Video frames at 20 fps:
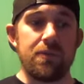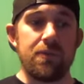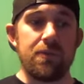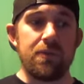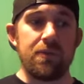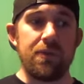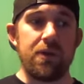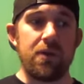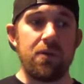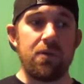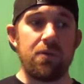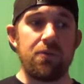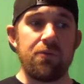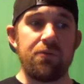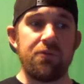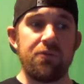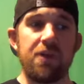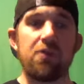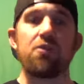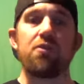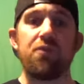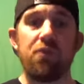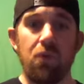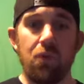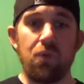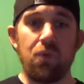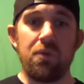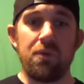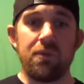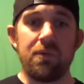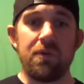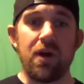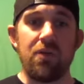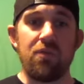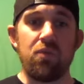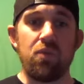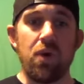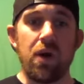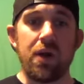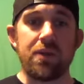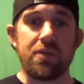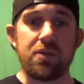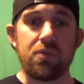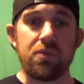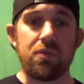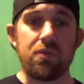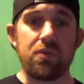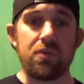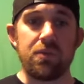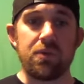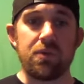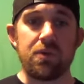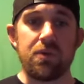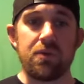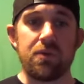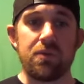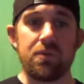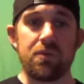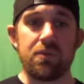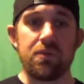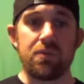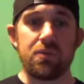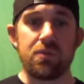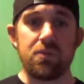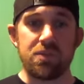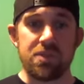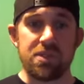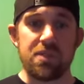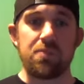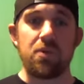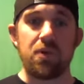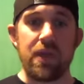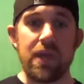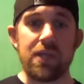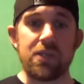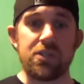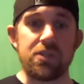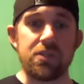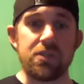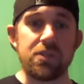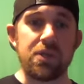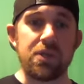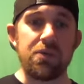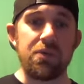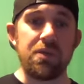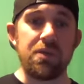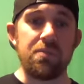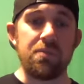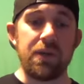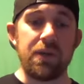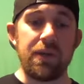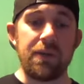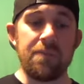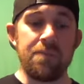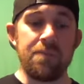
they're fearful of what the the reciprocation is going to be.